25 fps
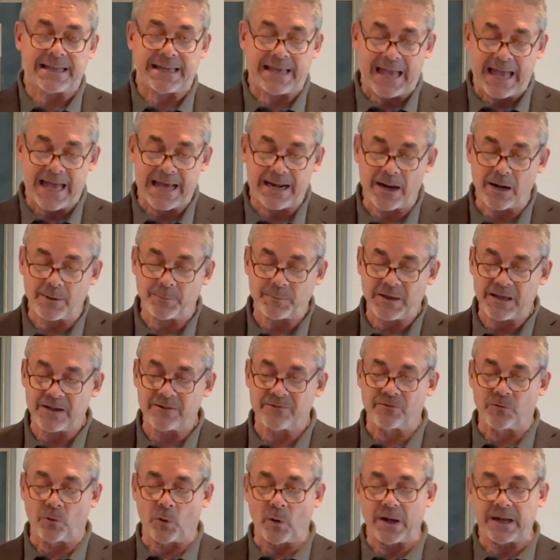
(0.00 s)
cannot be
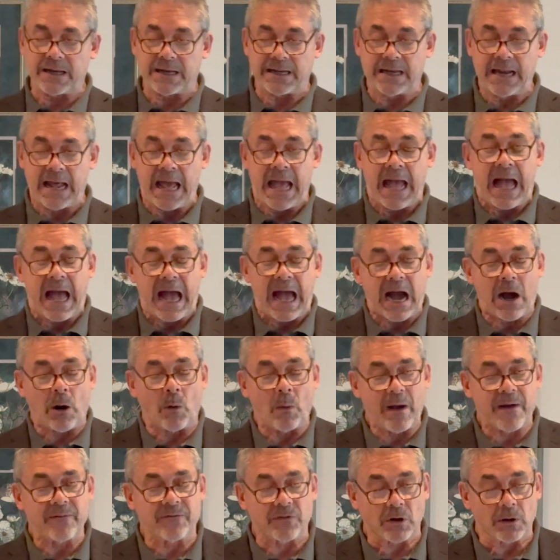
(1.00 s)
avoided.
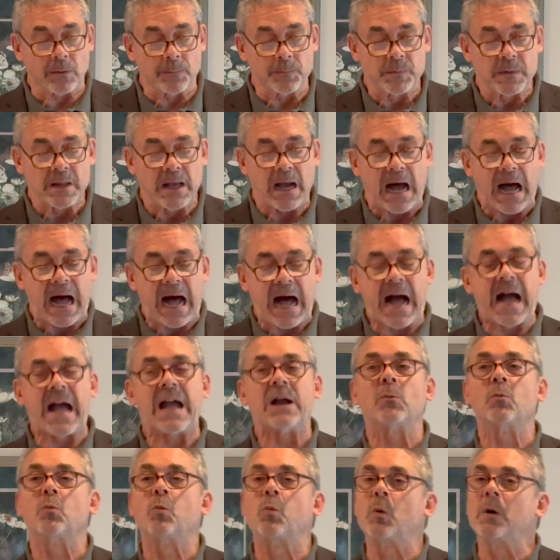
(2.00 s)
However, I
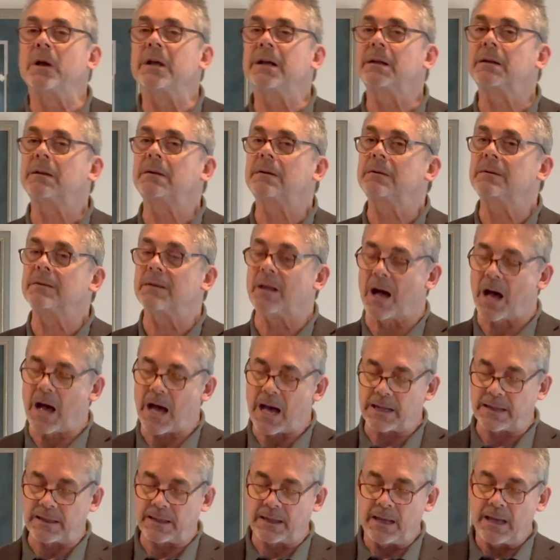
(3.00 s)
will
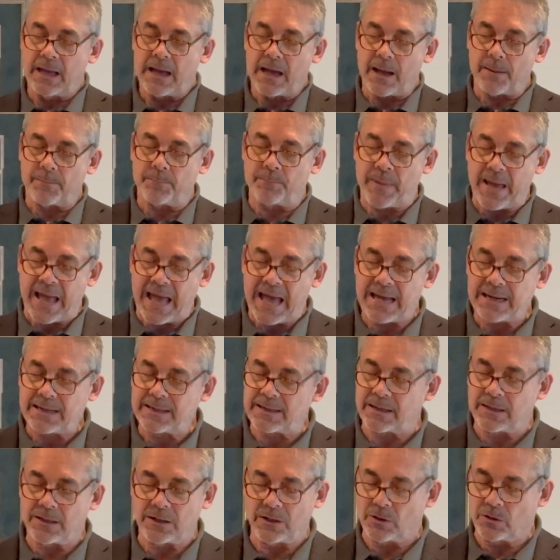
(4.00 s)
not
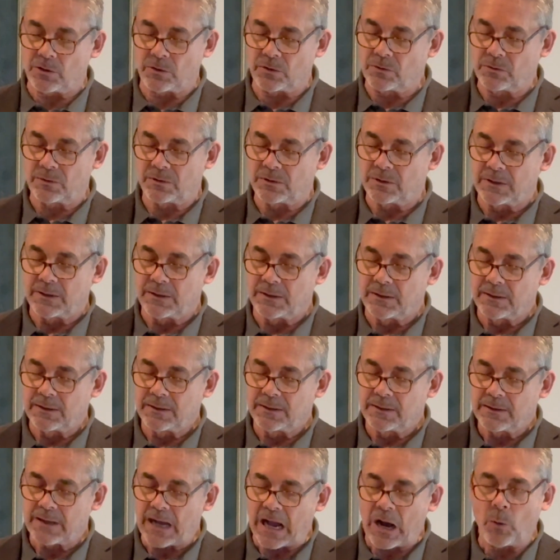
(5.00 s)
abandon you.
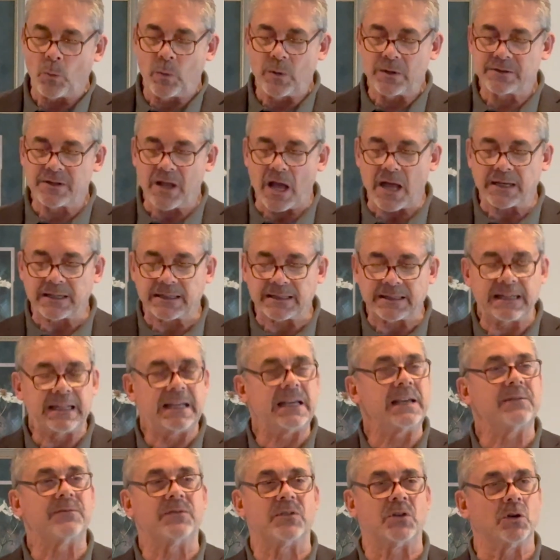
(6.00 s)
I will not
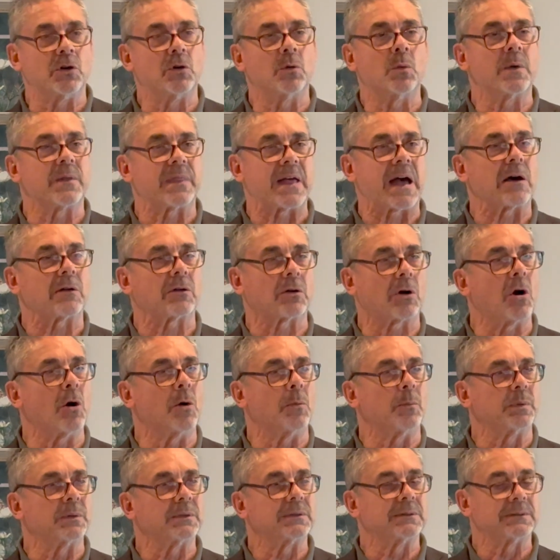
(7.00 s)
leave you without hope.